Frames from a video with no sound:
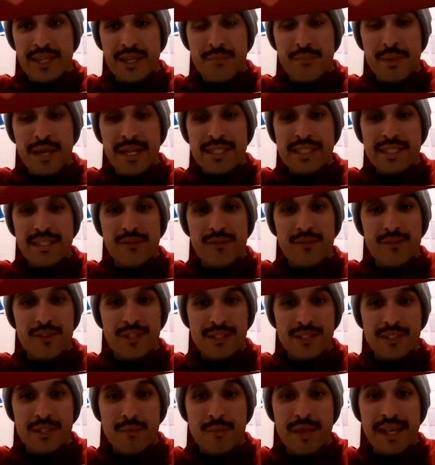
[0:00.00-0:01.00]
amazing for
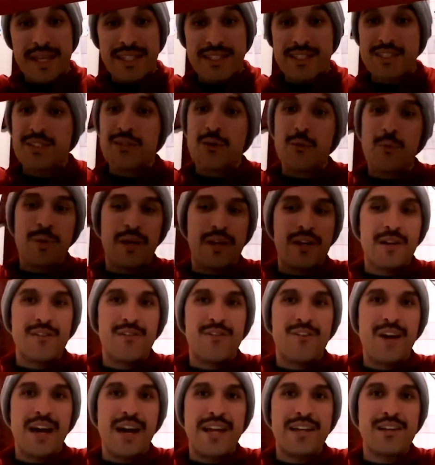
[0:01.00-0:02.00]
us to make it to the Open
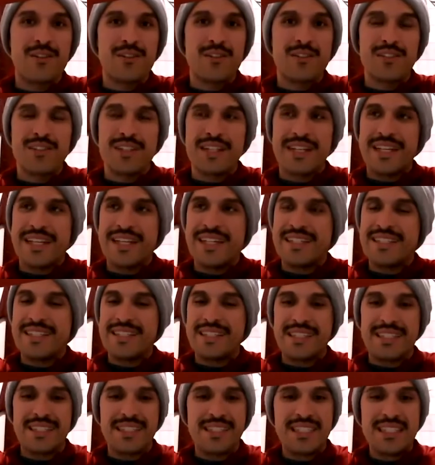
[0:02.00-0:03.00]
Cup final,
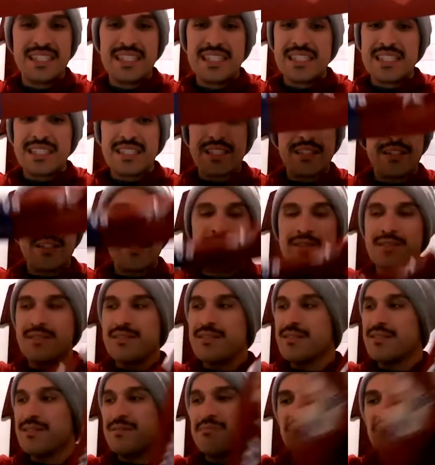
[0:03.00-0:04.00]
and no